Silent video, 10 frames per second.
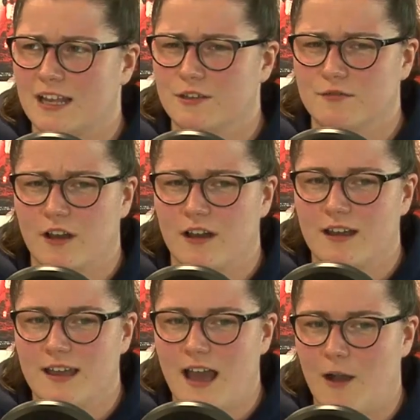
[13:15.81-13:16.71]
And you've got
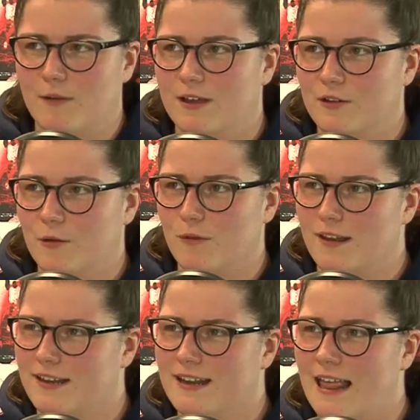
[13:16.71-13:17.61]
a World Cup
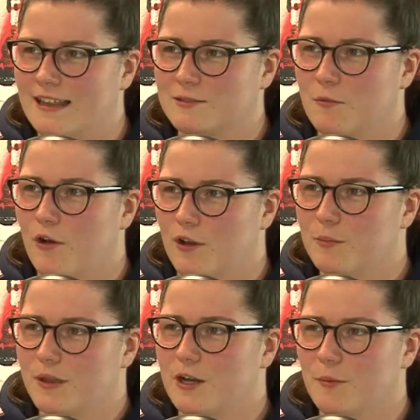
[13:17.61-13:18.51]
winning Alex Morgan
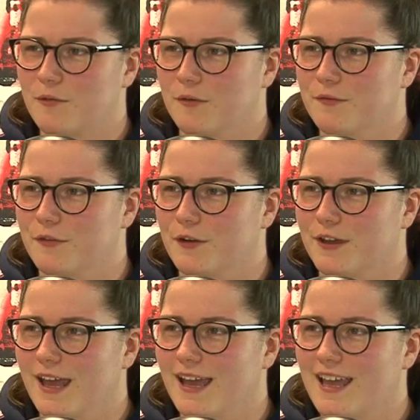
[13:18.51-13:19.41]
playing up front for
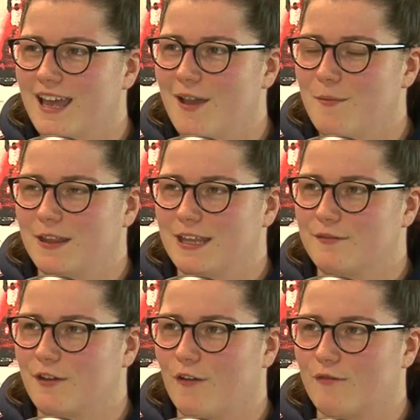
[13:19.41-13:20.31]
you, but then
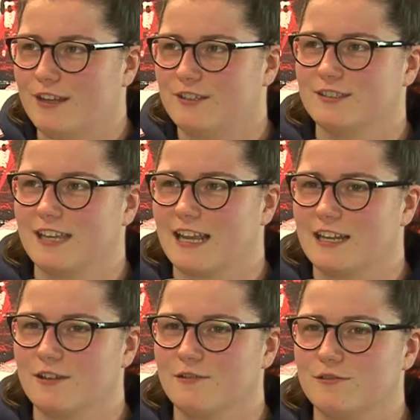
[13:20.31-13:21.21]
you've got Rachel
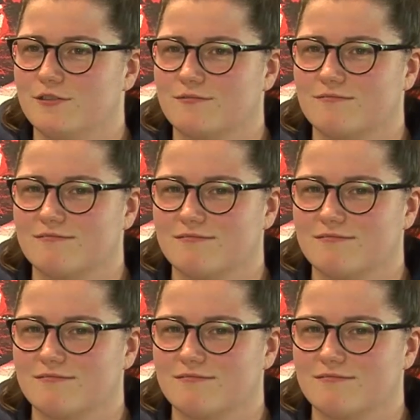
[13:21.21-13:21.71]
Daly who's,